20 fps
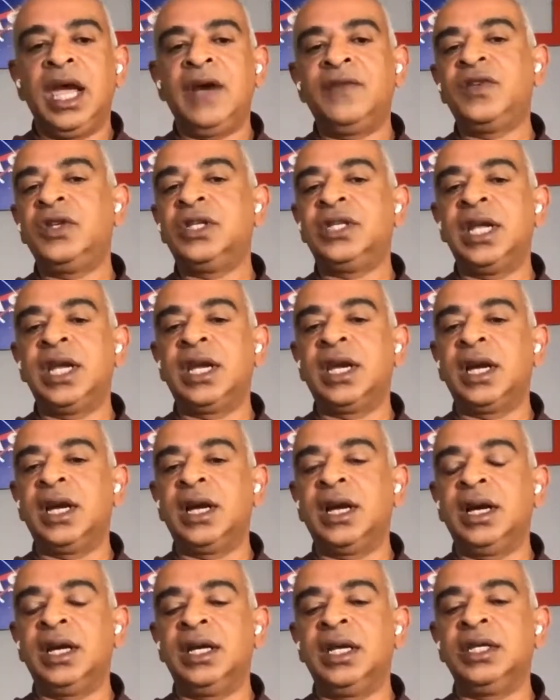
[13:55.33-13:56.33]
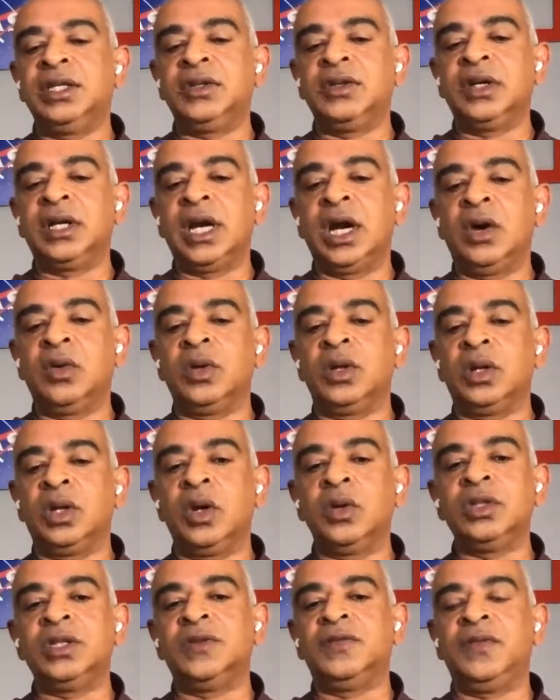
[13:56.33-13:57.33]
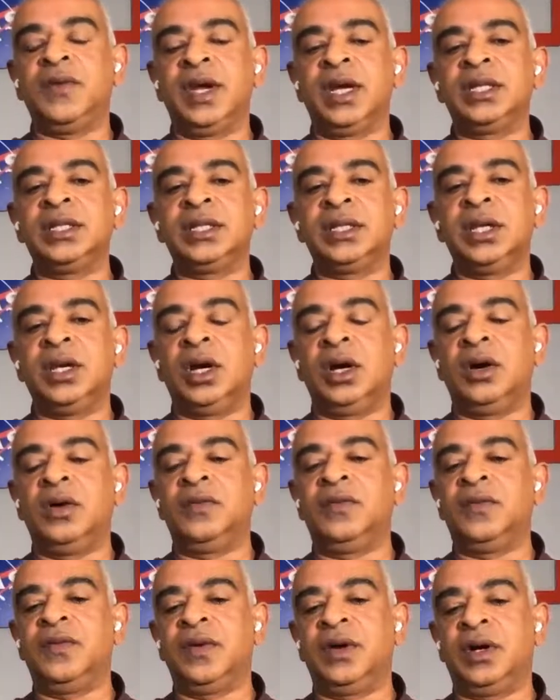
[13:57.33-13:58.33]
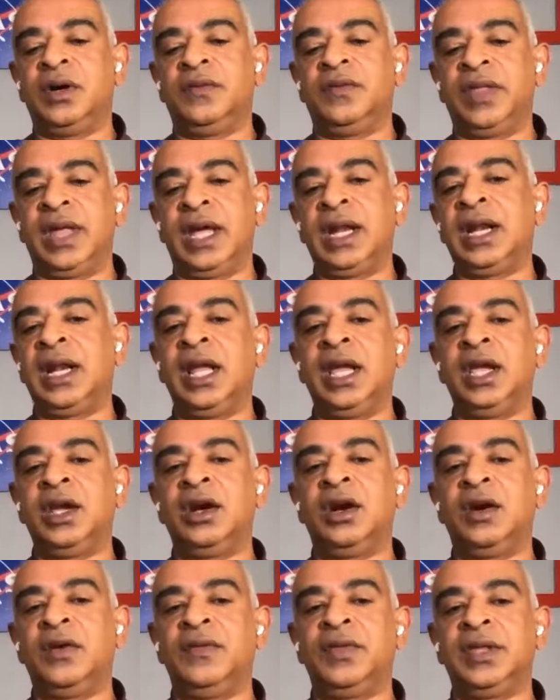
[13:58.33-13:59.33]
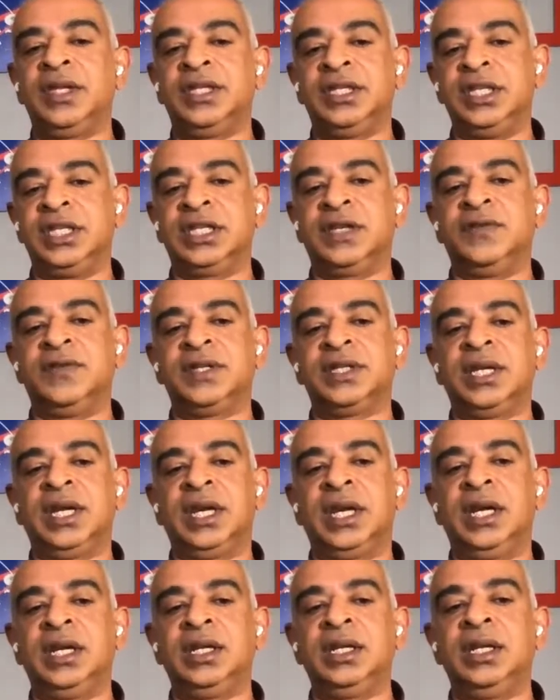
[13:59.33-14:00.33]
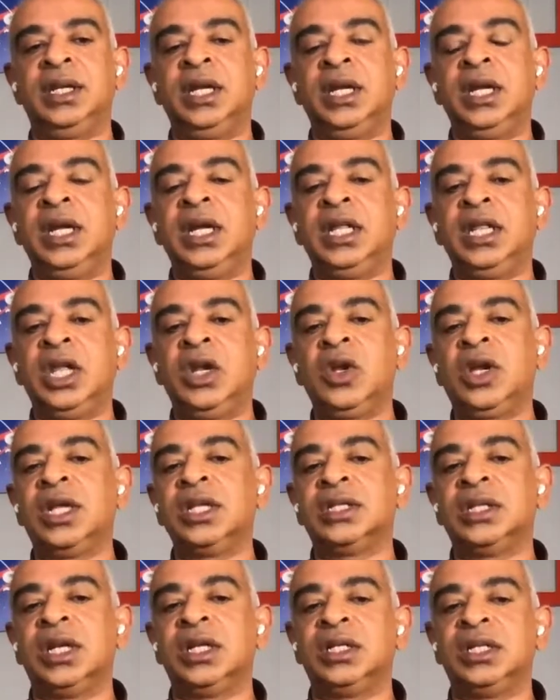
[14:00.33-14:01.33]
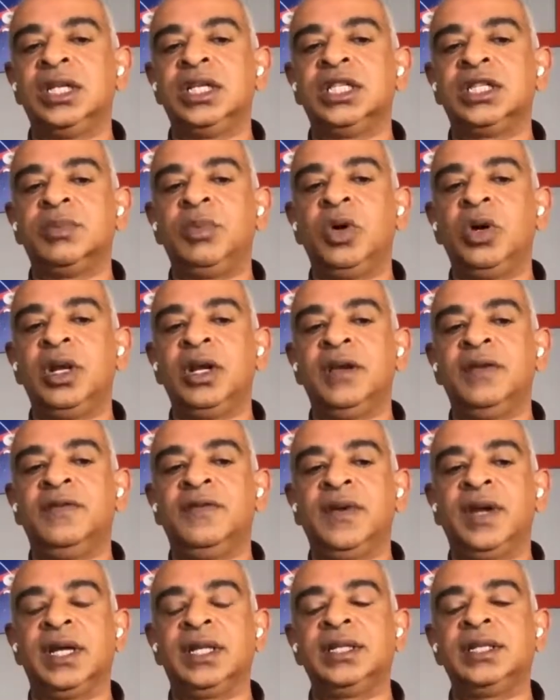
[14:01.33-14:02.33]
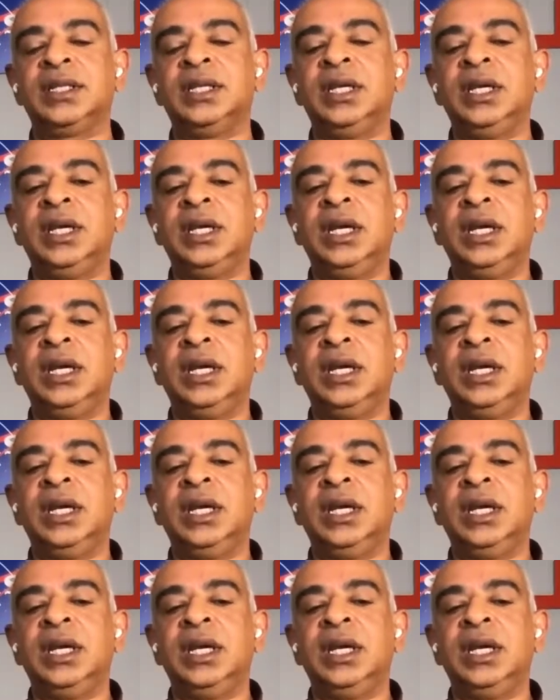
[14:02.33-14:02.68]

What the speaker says: After you take into account those effects of that layer of the sea surface height onion, then you can start seeing smaller effects.